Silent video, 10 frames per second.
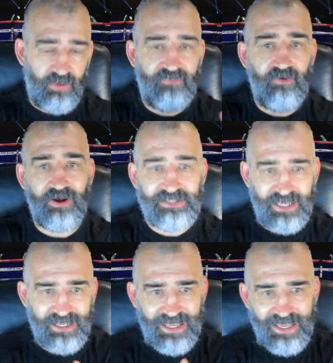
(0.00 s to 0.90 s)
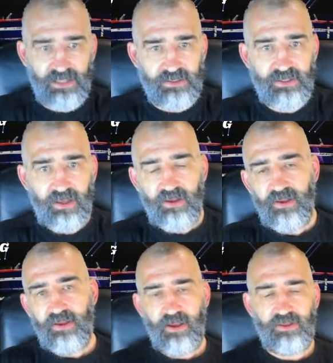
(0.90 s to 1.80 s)
fights in England
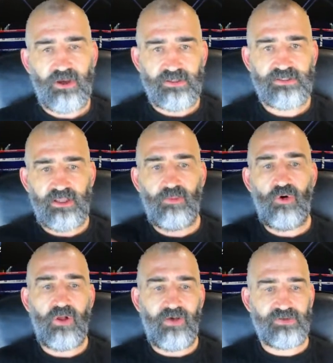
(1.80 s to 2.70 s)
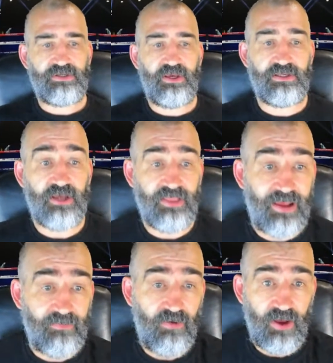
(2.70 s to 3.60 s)
and don't send them all overseas. So
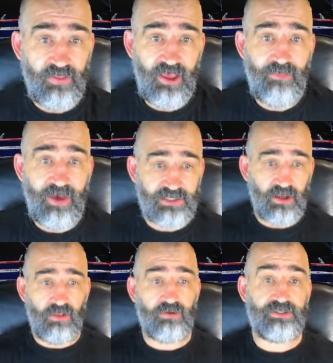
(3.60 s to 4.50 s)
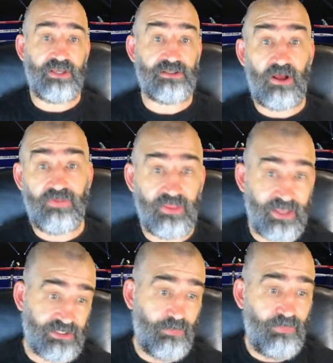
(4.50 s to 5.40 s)
that fight there makes a lot of sense. I think
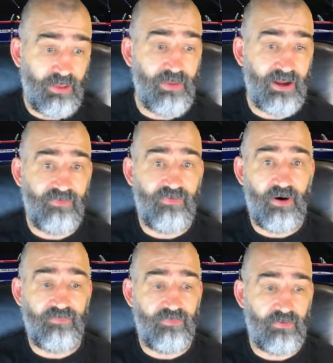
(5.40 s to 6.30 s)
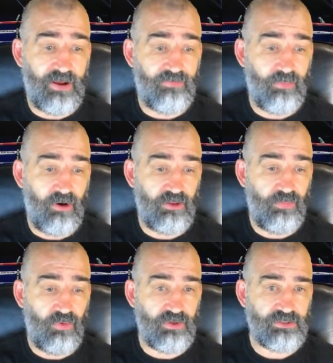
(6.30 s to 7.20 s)
that's a big money fight for both
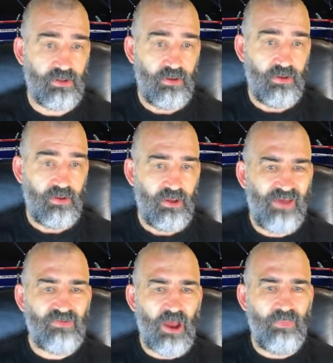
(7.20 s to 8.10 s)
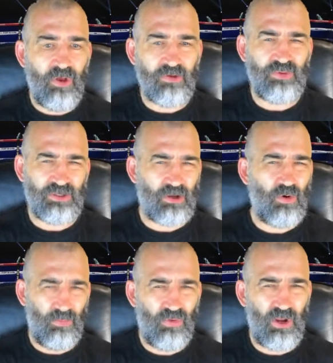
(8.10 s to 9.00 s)
boys. Even though Bill and Smith's
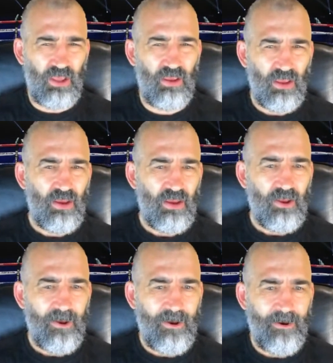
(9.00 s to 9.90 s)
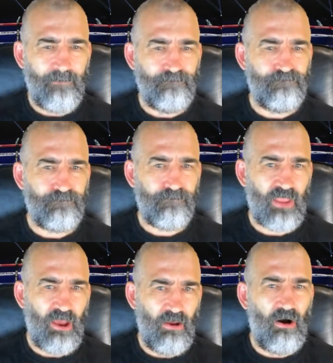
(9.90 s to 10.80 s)
pretty, I
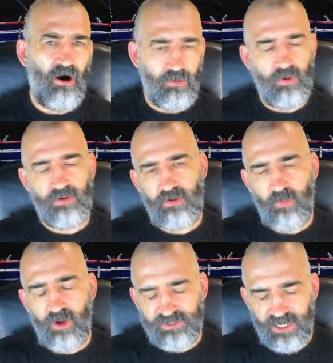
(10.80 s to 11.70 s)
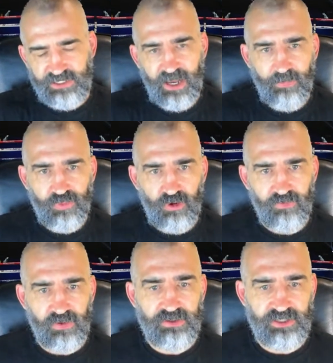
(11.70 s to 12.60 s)
won't say he's
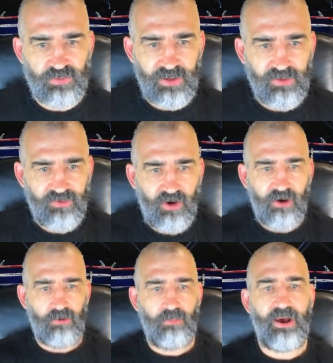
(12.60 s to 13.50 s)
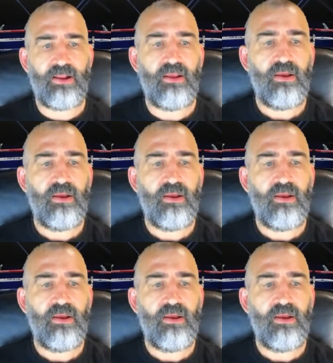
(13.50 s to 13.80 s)
unproven because he's won the title, but